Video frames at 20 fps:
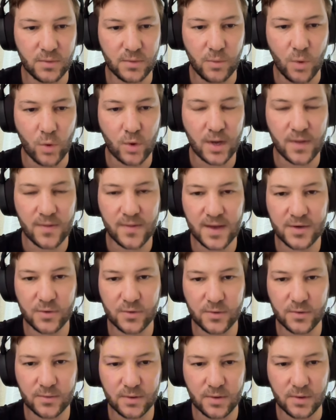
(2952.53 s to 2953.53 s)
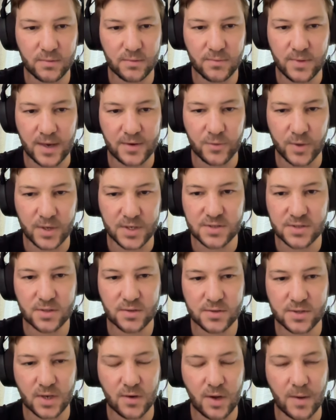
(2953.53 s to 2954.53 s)
walking that risk.
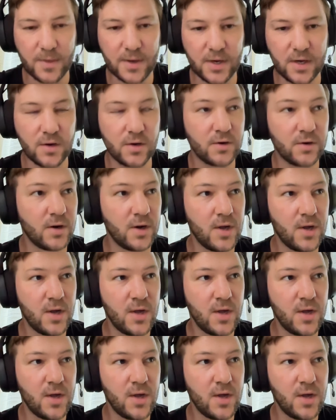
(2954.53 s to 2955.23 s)
So I mean,